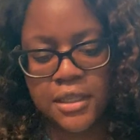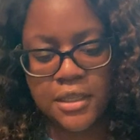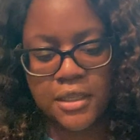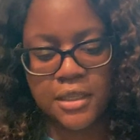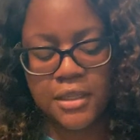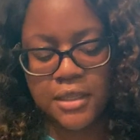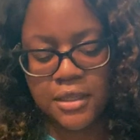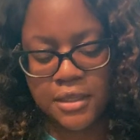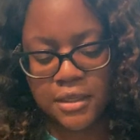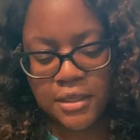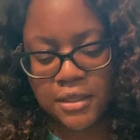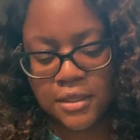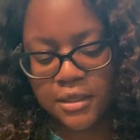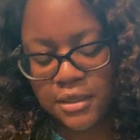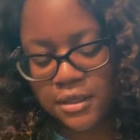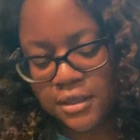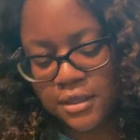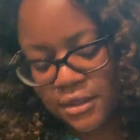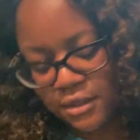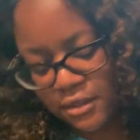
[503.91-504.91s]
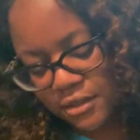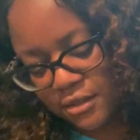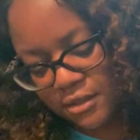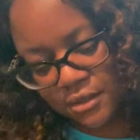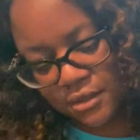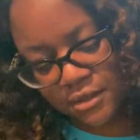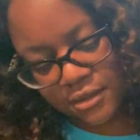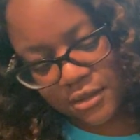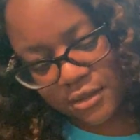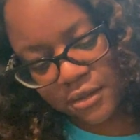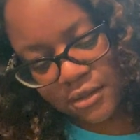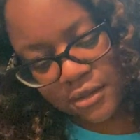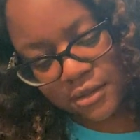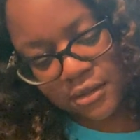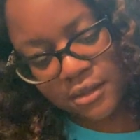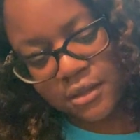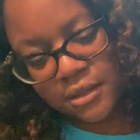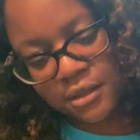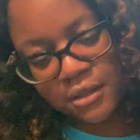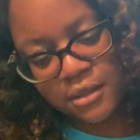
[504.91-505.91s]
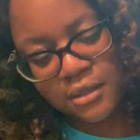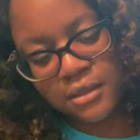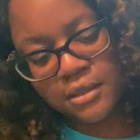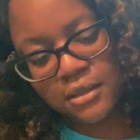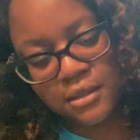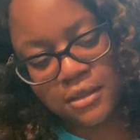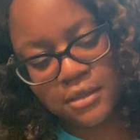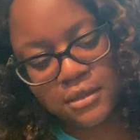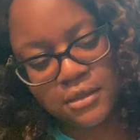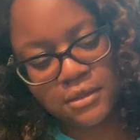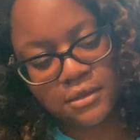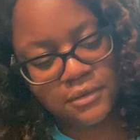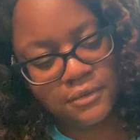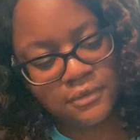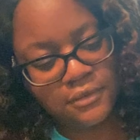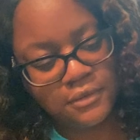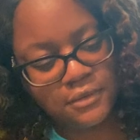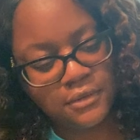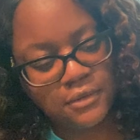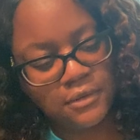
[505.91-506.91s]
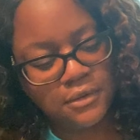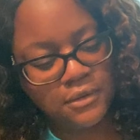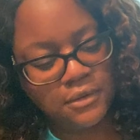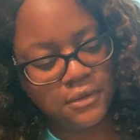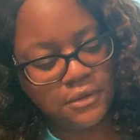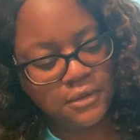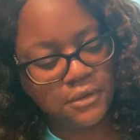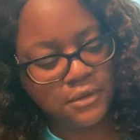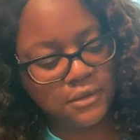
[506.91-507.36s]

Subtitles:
Nothing is said.